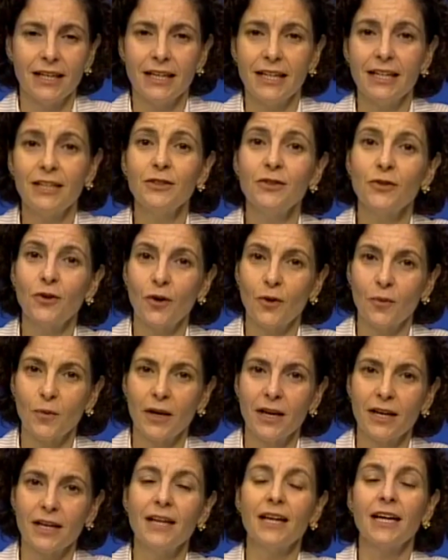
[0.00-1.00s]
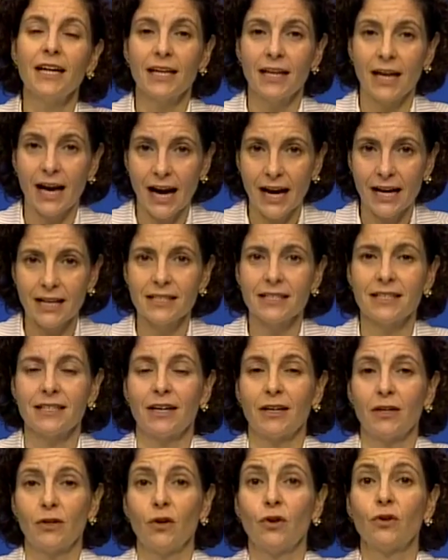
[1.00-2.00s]
in Norway has
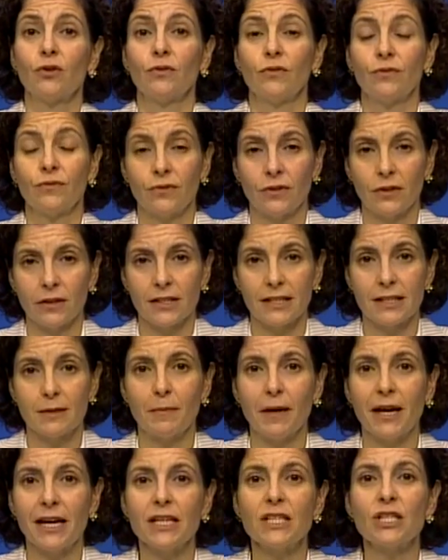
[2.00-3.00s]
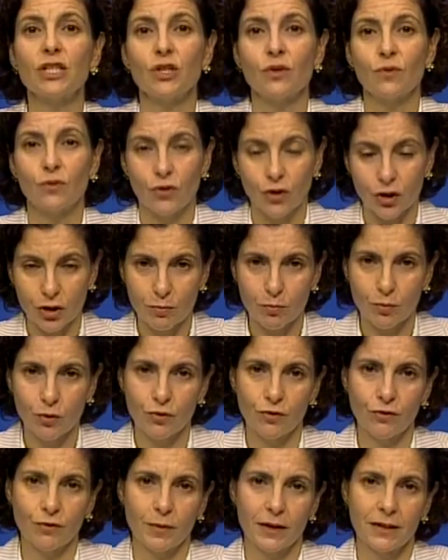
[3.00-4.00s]
a lot of space for
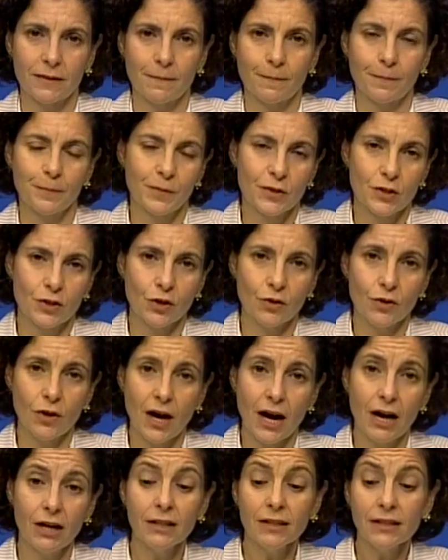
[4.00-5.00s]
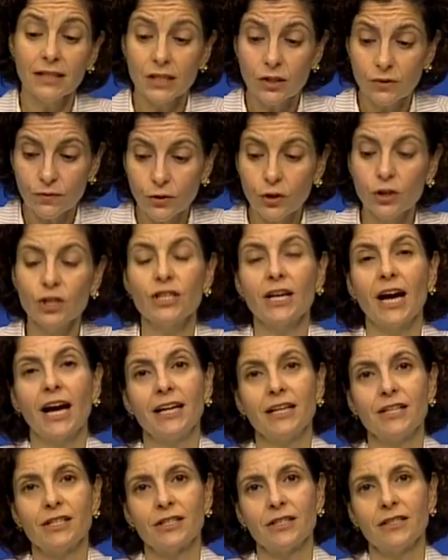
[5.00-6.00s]
improvement. So out of these four
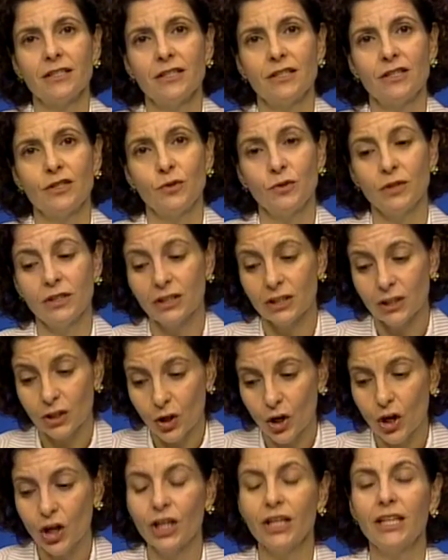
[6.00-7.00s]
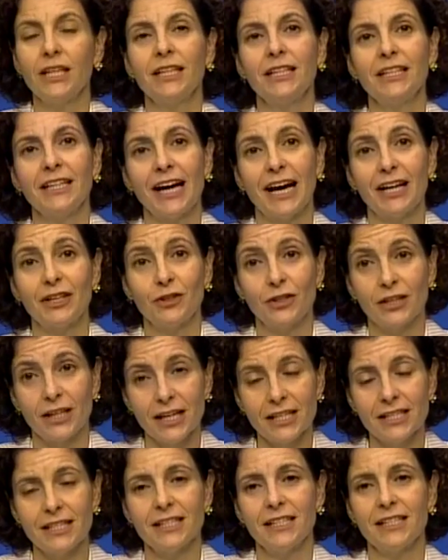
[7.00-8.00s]
challenges, student learning,
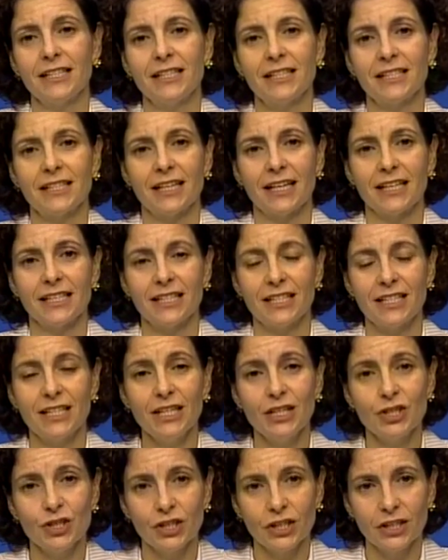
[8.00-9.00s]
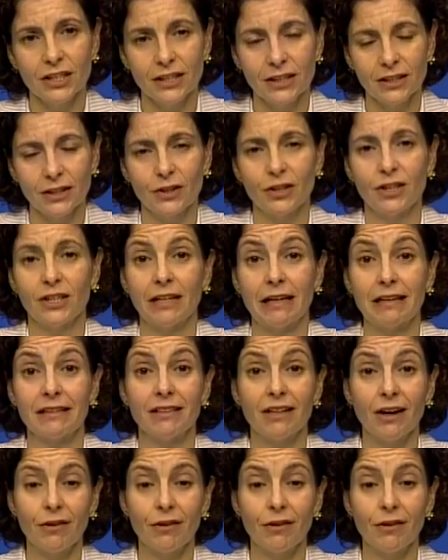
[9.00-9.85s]
adolescence, and teaching and learning and